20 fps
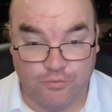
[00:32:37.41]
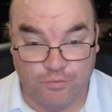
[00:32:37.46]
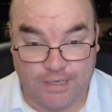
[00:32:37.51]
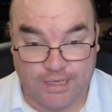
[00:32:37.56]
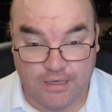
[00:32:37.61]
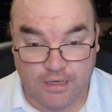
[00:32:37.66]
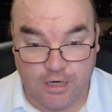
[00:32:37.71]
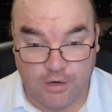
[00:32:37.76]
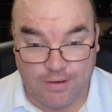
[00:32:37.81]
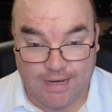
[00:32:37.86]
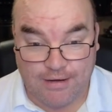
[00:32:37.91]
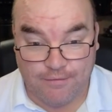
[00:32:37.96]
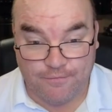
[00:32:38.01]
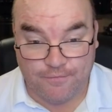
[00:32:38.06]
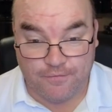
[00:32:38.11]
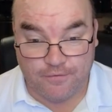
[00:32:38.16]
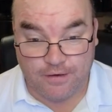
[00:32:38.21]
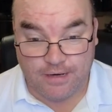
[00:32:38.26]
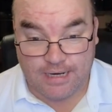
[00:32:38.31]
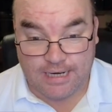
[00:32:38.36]
We can go out
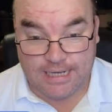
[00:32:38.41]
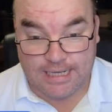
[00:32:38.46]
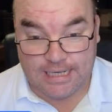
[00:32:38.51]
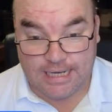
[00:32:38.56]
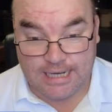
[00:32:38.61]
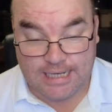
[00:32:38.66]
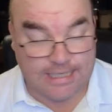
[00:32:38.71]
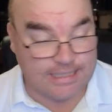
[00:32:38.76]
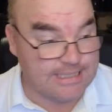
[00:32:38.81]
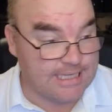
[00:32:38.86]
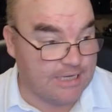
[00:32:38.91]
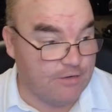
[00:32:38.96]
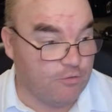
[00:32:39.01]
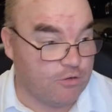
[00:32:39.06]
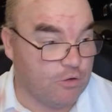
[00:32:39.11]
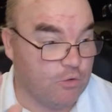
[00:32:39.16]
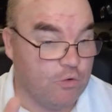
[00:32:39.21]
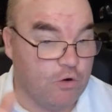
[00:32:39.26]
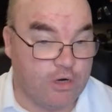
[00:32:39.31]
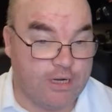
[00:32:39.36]
for I can take you on
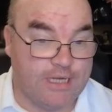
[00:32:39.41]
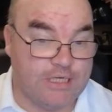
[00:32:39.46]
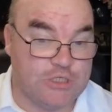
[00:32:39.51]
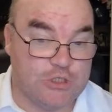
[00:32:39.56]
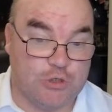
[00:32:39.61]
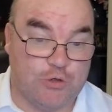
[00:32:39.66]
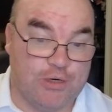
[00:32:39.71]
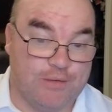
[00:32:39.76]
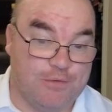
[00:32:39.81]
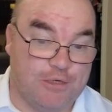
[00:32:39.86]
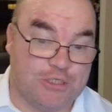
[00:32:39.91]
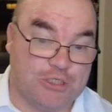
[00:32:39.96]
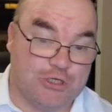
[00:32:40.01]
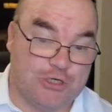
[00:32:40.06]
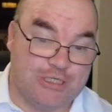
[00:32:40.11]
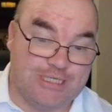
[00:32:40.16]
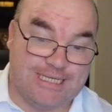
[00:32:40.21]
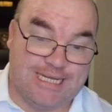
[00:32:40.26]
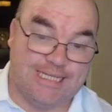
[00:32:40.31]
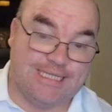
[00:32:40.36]
a walking tour in
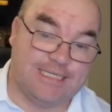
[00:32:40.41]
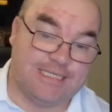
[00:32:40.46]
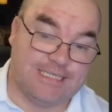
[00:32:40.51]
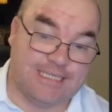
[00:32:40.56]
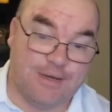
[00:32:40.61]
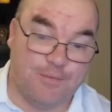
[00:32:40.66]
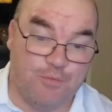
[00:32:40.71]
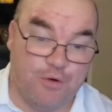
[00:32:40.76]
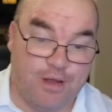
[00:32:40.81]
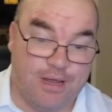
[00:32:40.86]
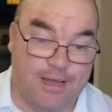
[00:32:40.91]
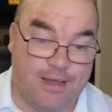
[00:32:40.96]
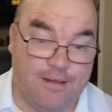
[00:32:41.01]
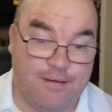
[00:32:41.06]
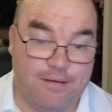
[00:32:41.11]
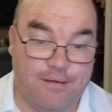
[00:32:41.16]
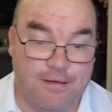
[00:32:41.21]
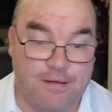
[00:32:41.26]
Moscow Center somewhere.